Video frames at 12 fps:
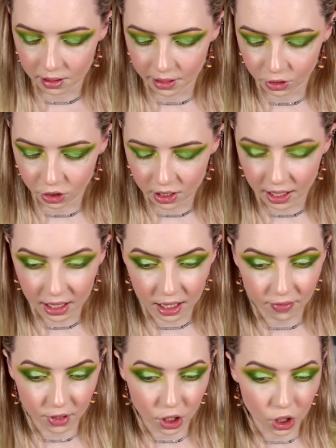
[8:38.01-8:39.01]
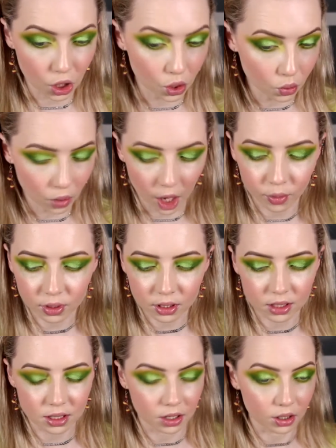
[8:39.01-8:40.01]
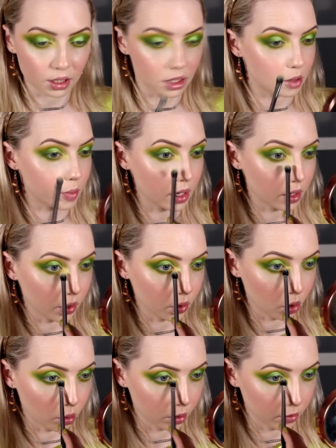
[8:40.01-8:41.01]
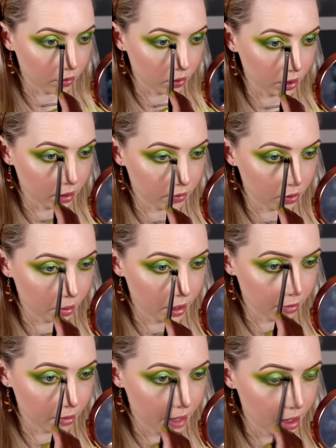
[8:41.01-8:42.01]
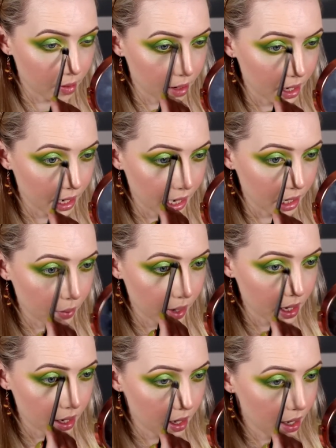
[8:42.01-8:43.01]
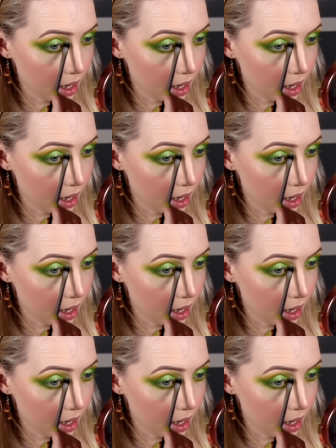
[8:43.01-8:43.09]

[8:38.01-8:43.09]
It'll just kind of give a hue. I wouldn't consider this to be their normal foil formula from Make Geek anyway.